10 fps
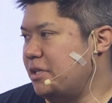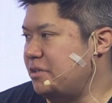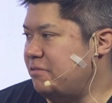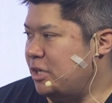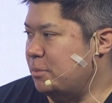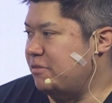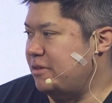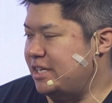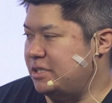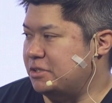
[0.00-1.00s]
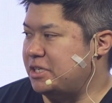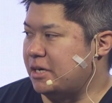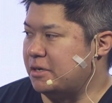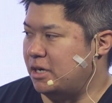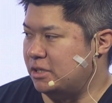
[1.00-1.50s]
development of any new
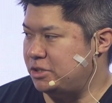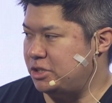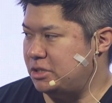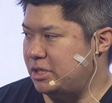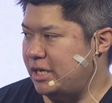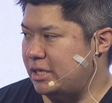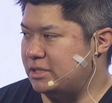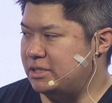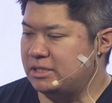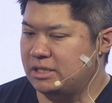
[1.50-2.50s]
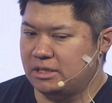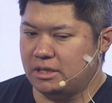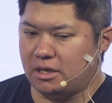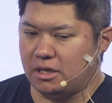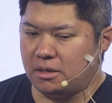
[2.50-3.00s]
technology takes
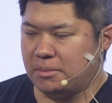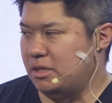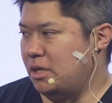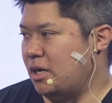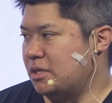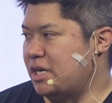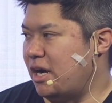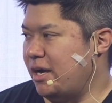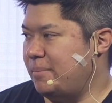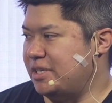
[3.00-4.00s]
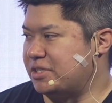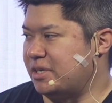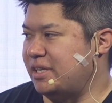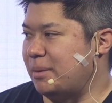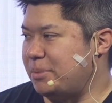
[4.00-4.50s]
a long time, and
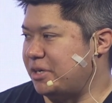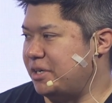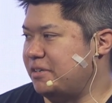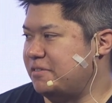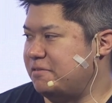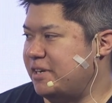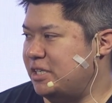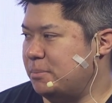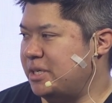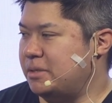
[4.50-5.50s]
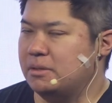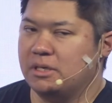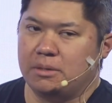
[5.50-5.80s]
during that period of development,